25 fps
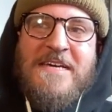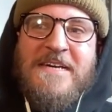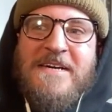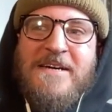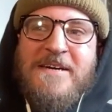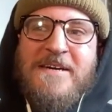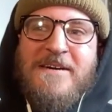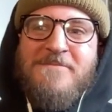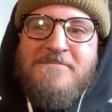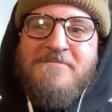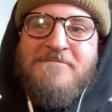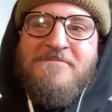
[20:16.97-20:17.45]

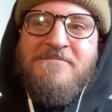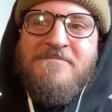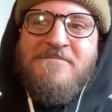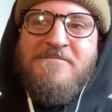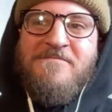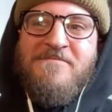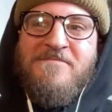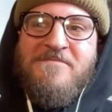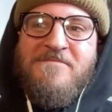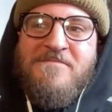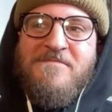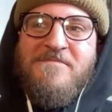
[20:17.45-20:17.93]

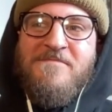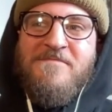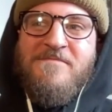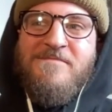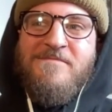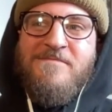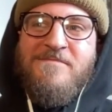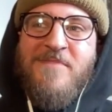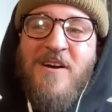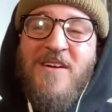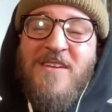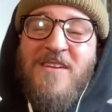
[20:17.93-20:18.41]

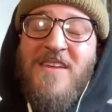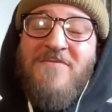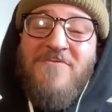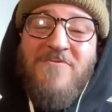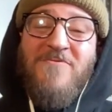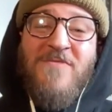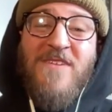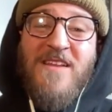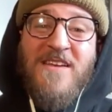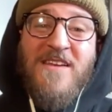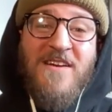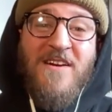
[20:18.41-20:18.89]
But I
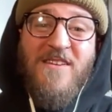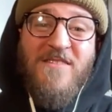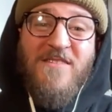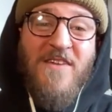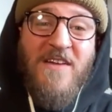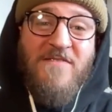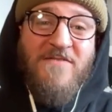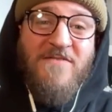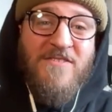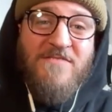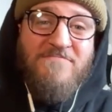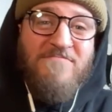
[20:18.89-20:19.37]
never really kind of
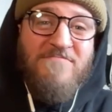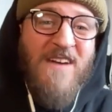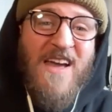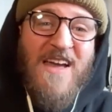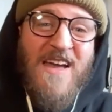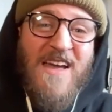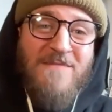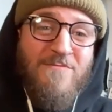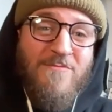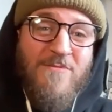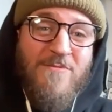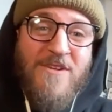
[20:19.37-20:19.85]
have a
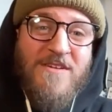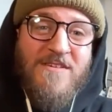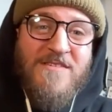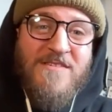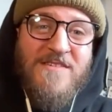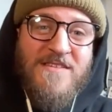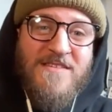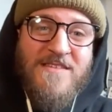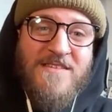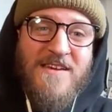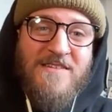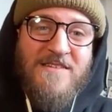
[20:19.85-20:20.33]
aim when I
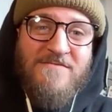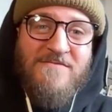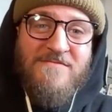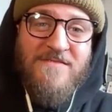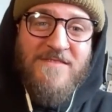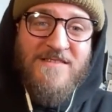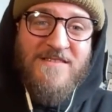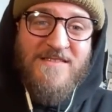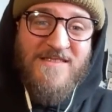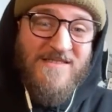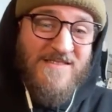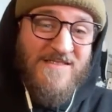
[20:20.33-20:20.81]
sit
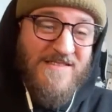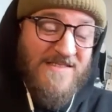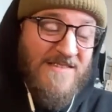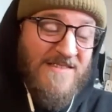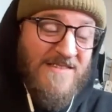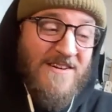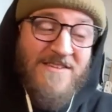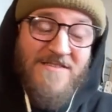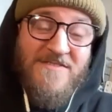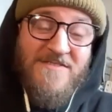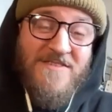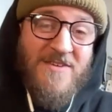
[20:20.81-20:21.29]
down. I
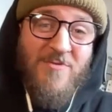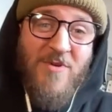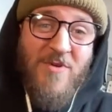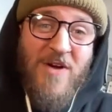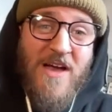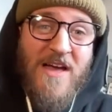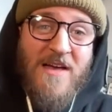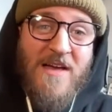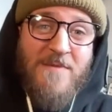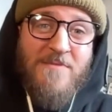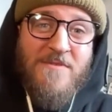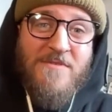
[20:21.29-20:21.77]
just kind of see
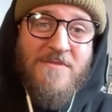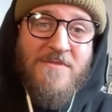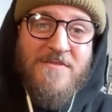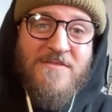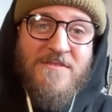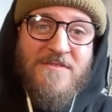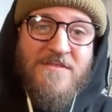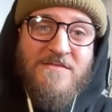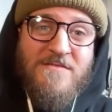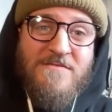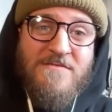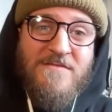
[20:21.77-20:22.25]
what
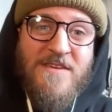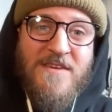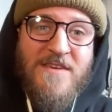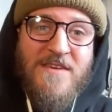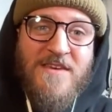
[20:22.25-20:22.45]
happens, and